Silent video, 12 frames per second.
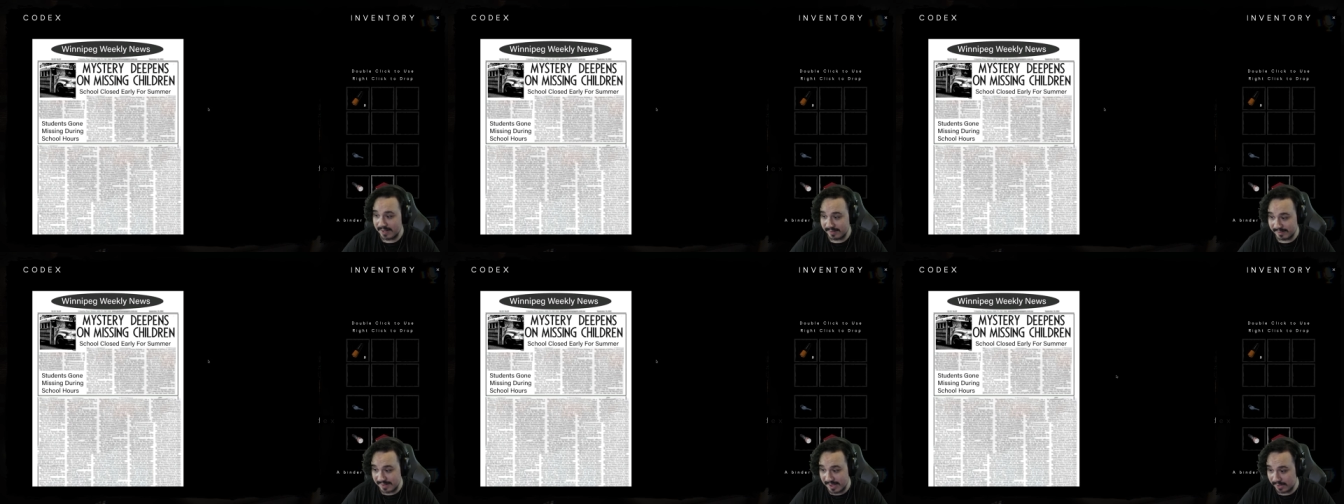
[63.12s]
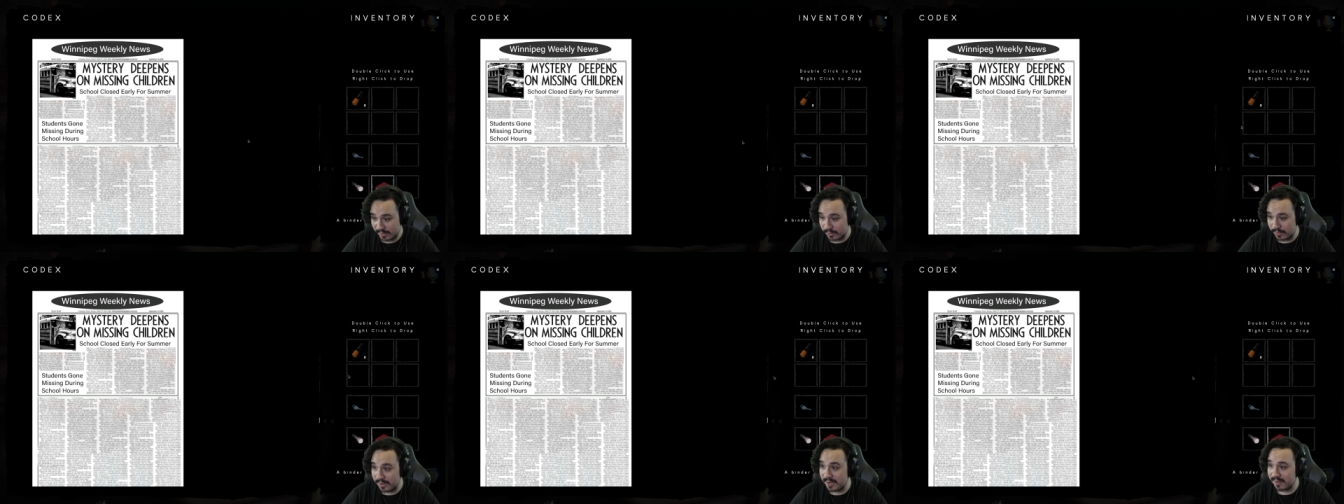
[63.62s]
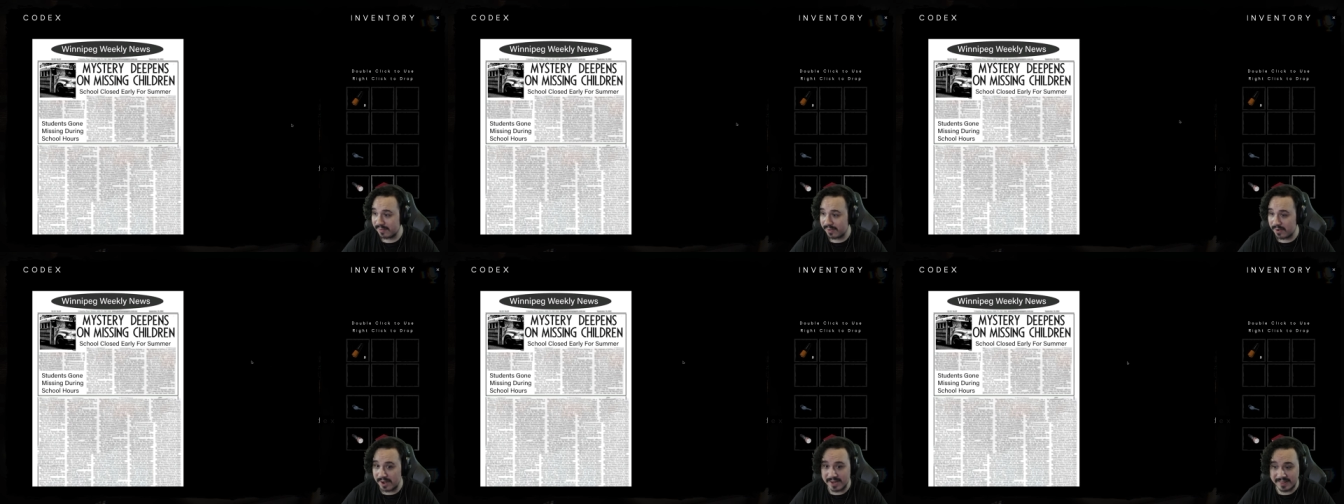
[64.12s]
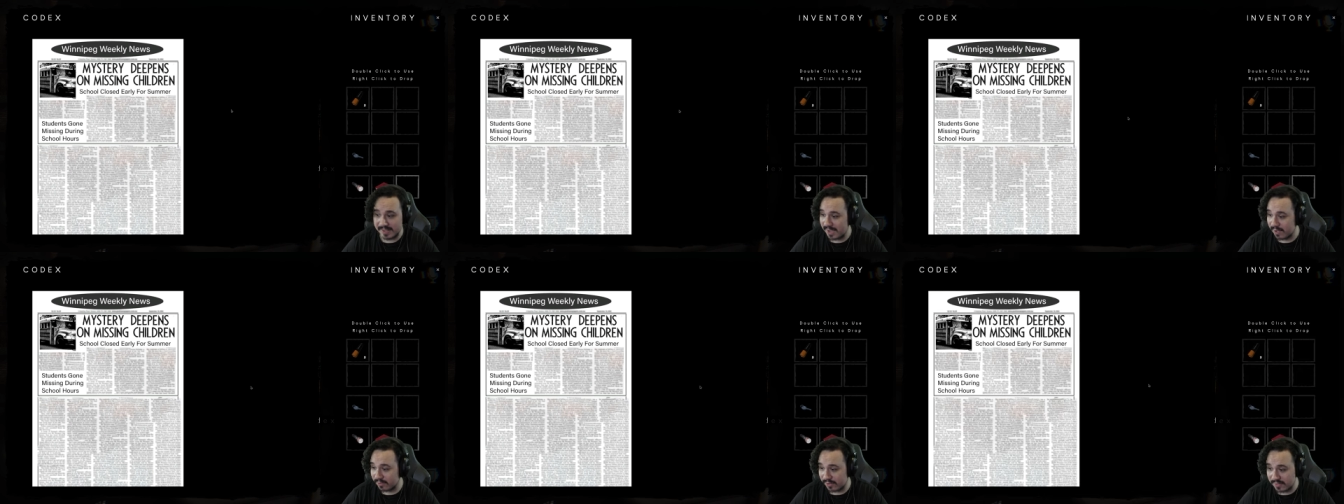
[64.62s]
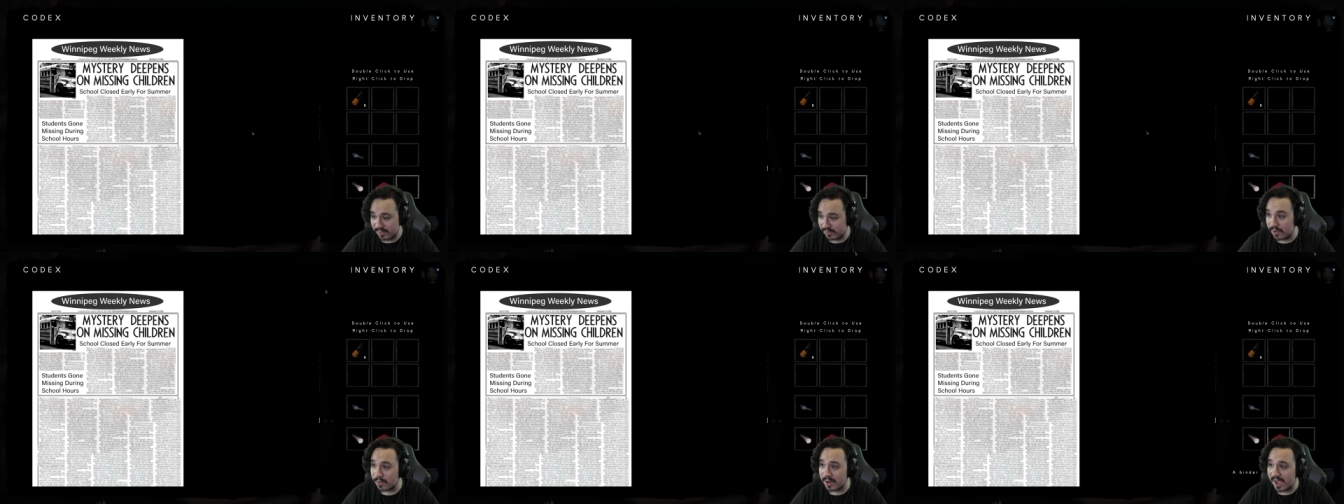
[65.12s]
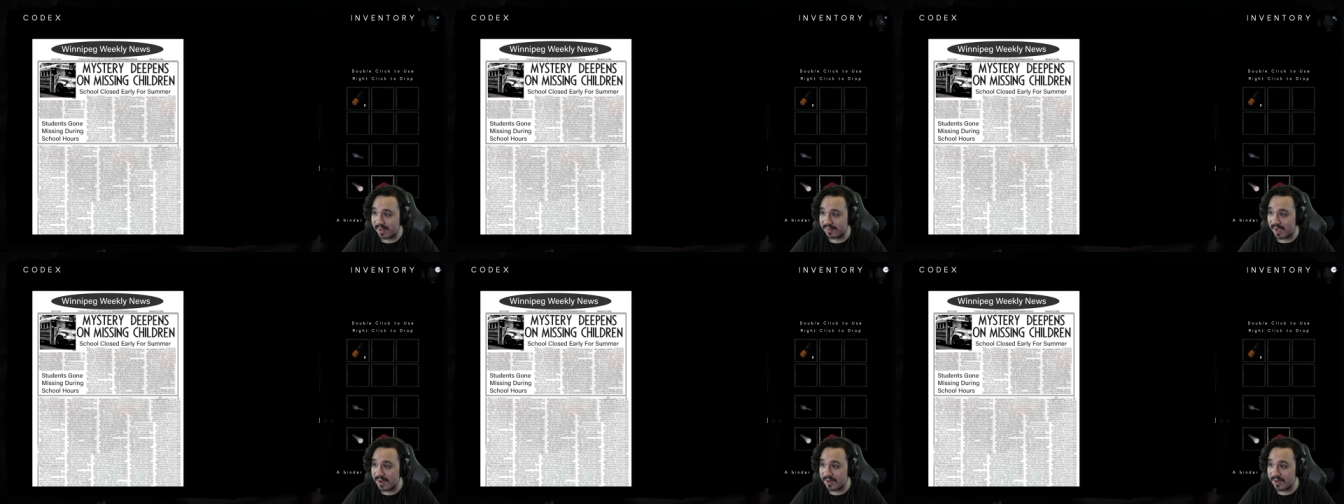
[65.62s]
is not good. Is there anything else on this codex? I